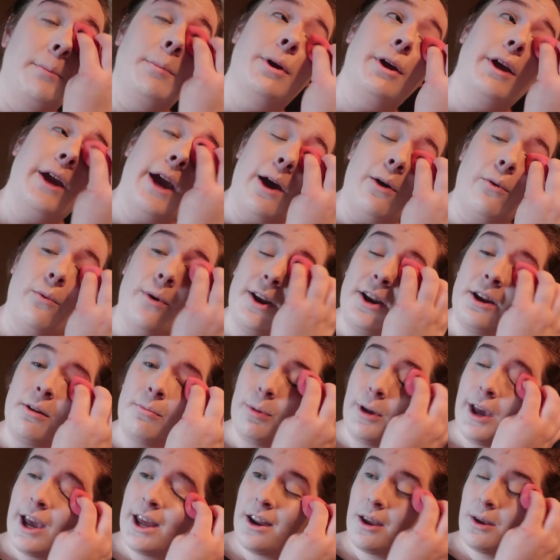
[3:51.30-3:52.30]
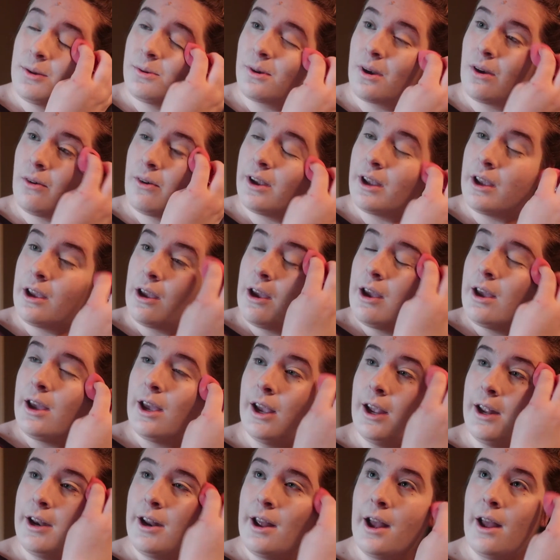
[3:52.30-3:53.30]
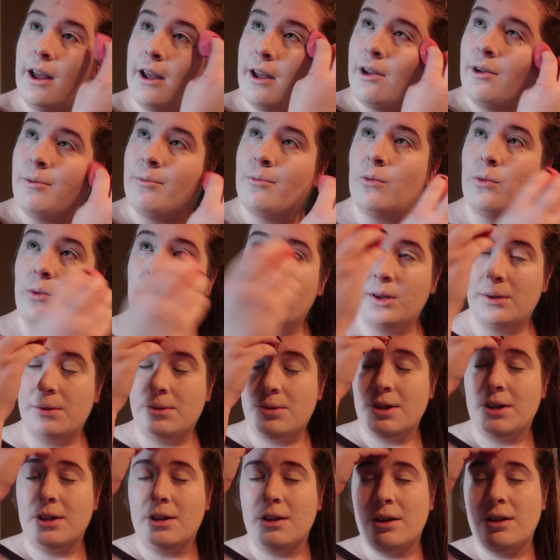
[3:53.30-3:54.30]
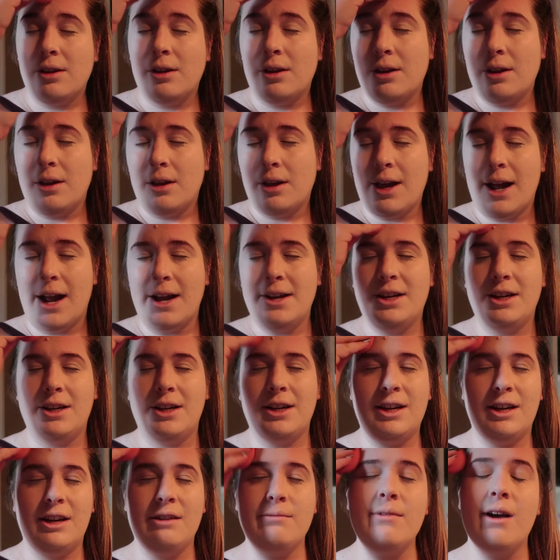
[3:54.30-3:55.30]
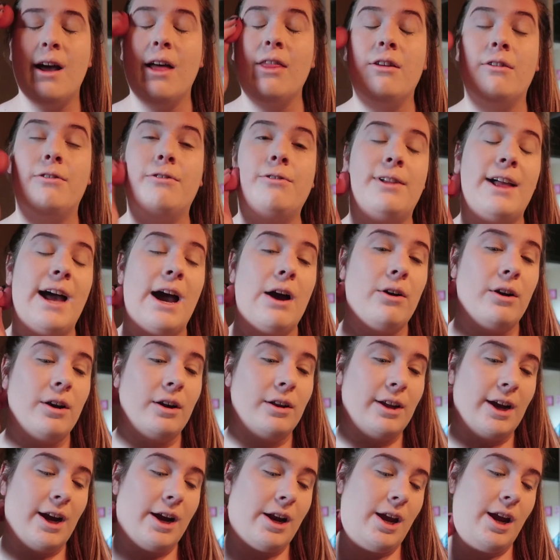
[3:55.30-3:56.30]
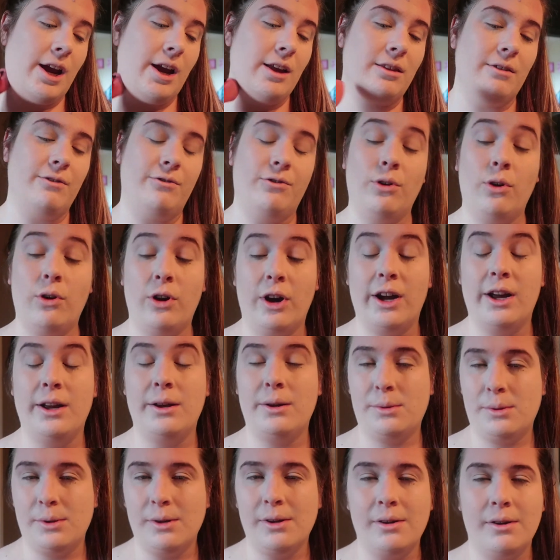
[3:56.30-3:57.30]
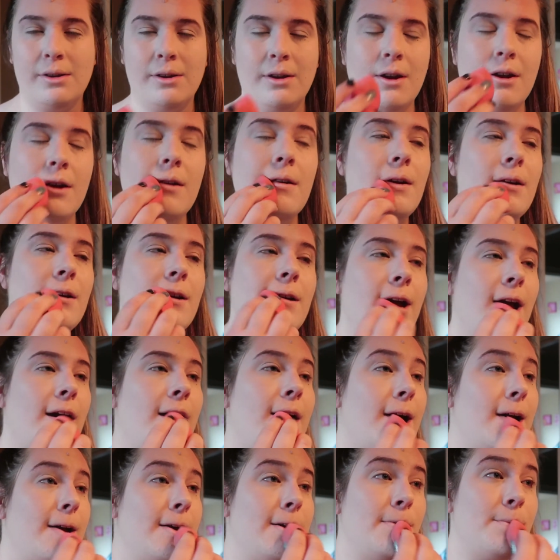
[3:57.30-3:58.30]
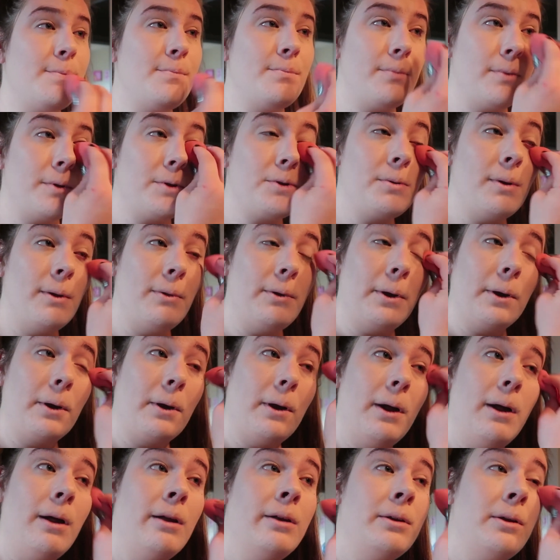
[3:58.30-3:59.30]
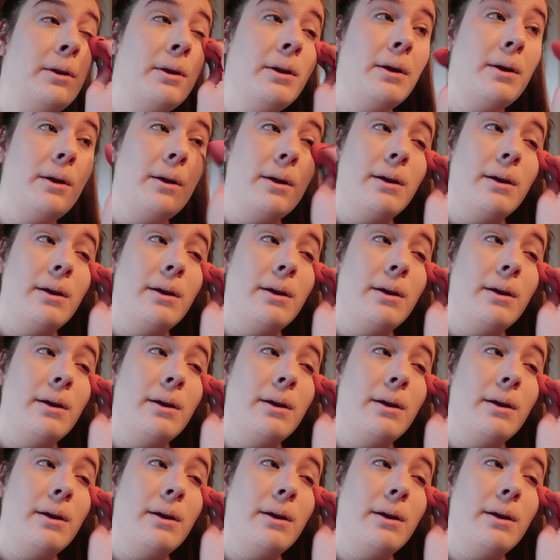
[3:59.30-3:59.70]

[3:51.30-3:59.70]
But yeah, wedding planning's going good. I need to email the flower lady, the florist, that's what they're called,